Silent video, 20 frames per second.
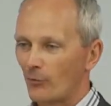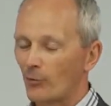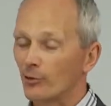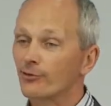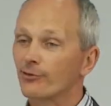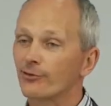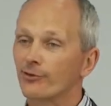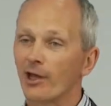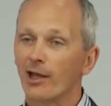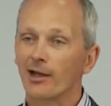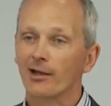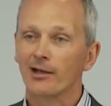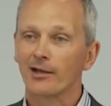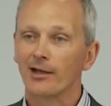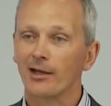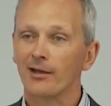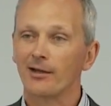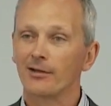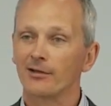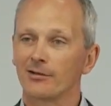Well,
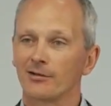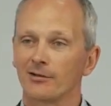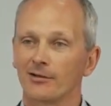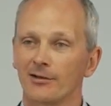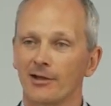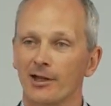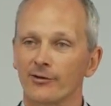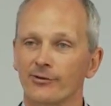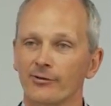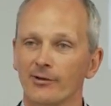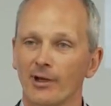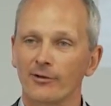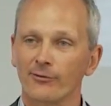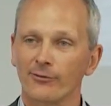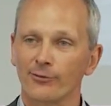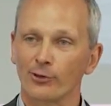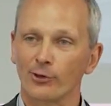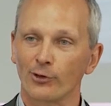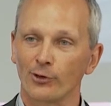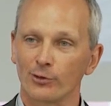sadly, there's
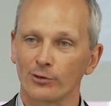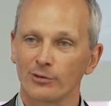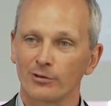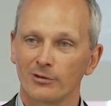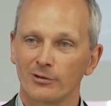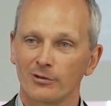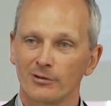none for you.